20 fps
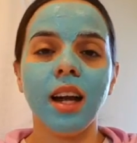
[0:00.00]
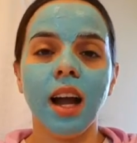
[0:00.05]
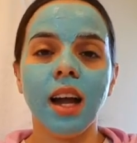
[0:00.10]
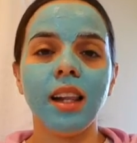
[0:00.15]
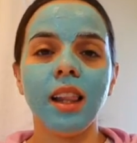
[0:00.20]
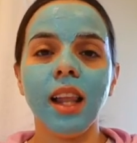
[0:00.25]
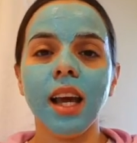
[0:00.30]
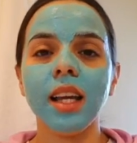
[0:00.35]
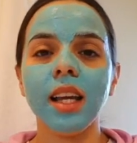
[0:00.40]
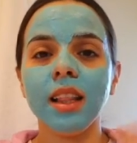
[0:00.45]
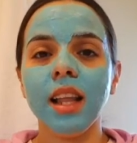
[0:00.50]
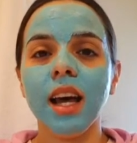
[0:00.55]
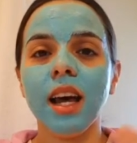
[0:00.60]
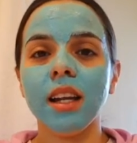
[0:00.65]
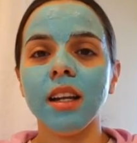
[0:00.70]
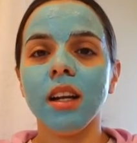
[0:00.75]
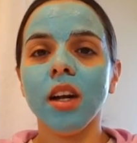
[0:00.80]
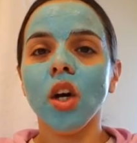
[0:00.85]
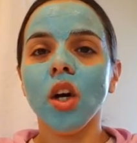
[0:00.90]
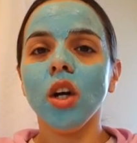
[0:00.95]
I like
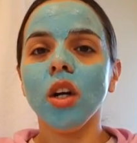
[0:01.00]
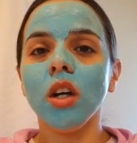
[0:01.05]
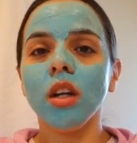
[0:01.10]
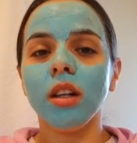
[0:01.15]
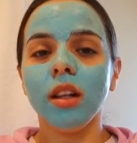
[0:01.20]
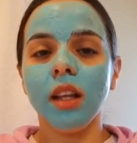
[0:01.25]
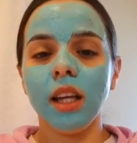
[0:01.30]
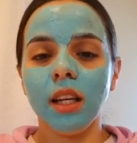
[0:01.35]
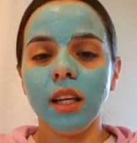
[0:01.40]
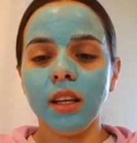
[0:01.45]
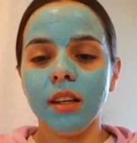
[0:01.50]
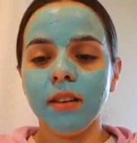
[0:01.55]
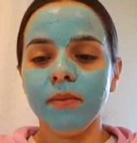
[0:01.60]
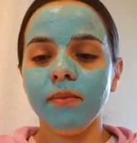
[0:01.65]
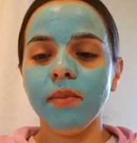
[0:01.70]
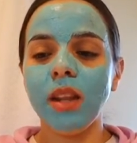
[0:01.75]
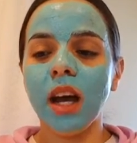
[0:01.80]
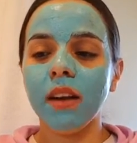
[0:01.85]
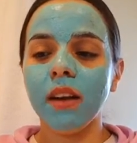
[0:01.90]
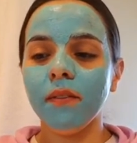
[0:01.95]
that, like
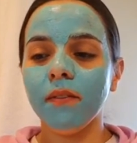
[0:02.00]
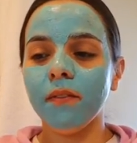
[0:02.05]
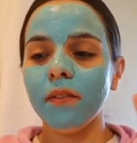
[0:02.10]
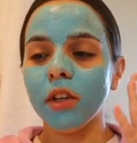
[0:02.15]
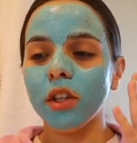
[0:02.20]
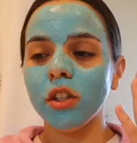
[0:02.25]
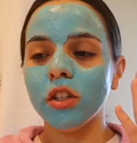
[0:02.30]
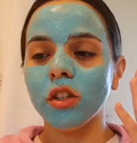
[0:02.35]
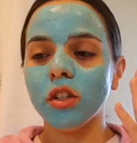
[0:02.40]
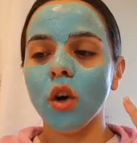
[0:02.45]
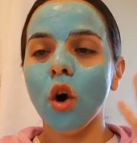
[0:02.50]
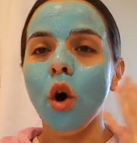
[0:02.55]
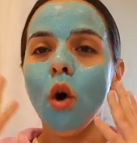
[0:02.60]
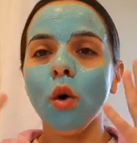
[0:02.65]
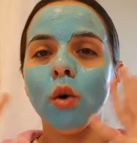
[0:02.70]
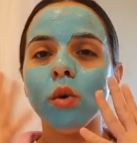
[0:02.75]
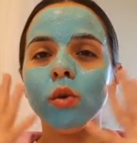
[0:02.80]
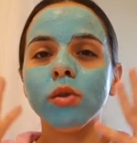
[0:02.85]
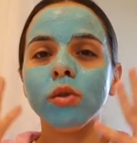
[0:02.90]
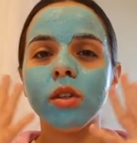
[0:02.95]
that first
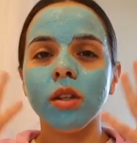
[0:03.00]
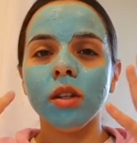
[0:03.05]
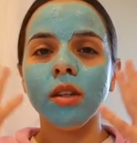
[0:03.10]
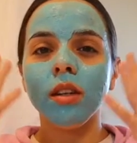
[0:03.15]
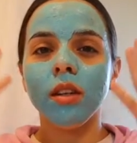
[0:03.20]
cold